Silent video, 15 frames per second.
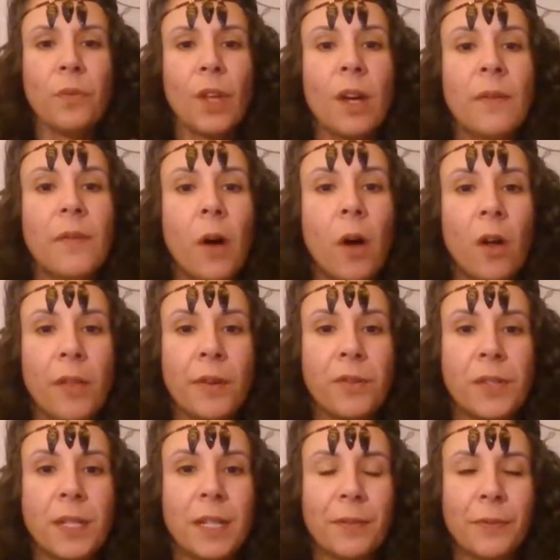of all
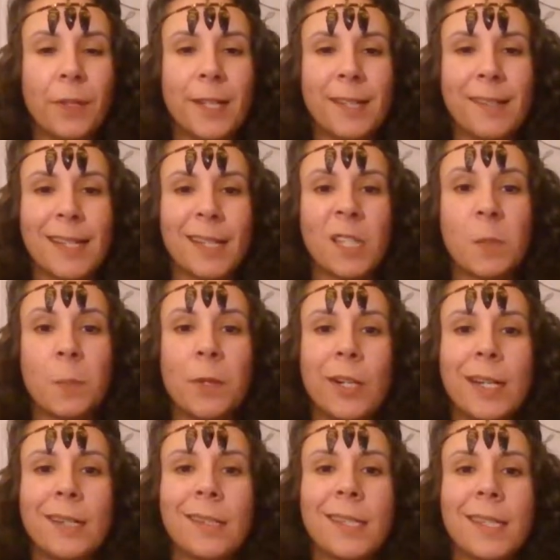those different
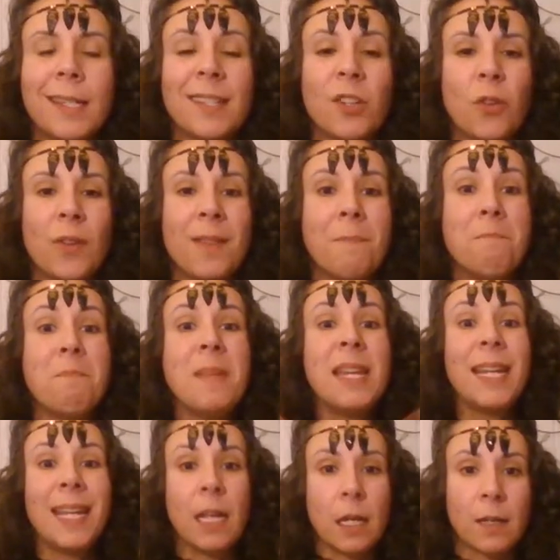experiences or the
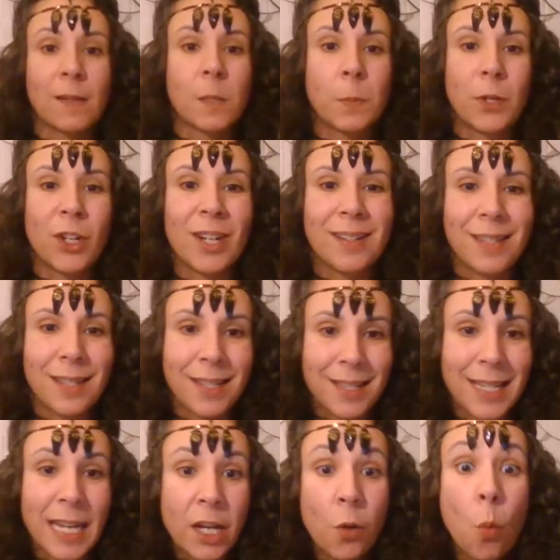many experiences
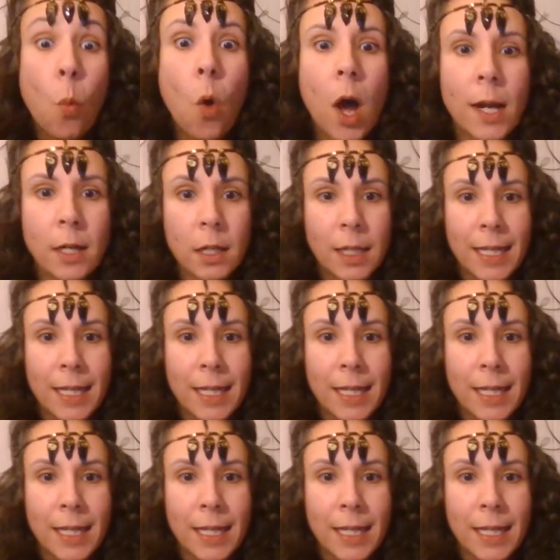in one,